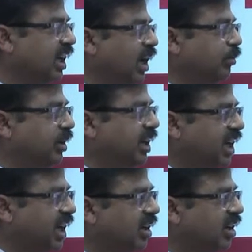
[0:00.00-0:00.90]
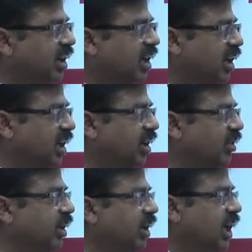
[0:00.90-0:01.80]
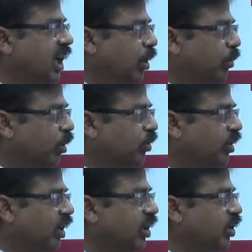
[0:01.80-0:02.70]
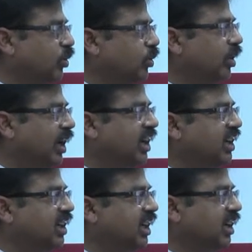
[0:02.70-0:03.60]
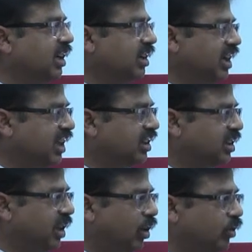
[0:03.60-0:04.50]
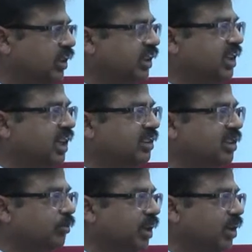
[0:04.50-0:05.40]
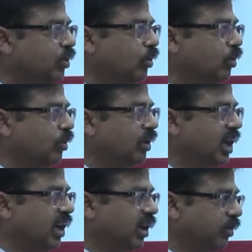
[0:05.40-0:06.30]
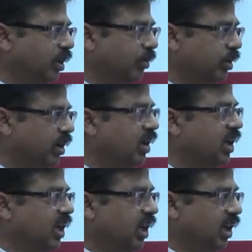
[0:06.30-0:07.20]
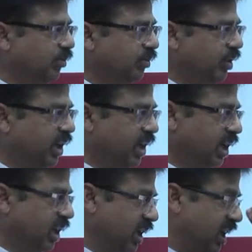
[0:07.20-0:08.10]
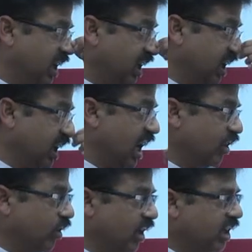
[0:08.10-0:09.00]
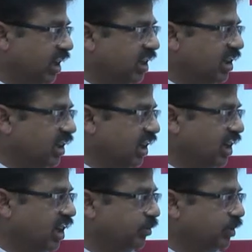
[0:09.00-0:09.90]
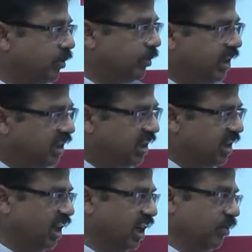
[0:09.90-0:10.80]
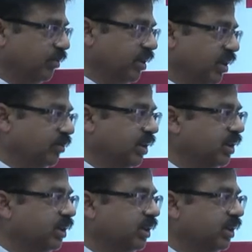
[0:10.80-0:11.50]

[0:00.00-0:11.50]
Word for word: can be taken uh, about 210,000 tons of the crude ore are available if we calculate it in terms of the native sulfur.